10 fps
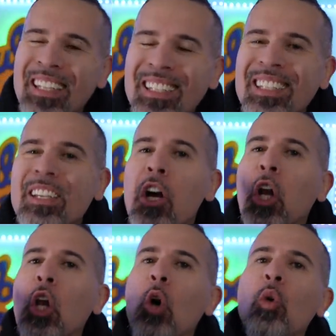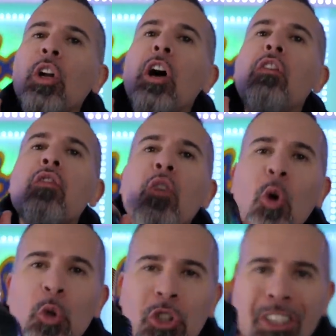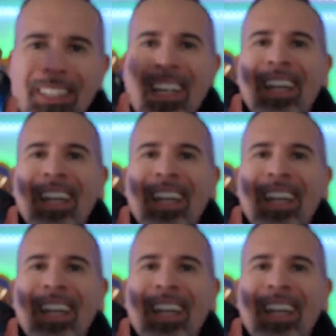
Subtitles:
this is a clone of Roja's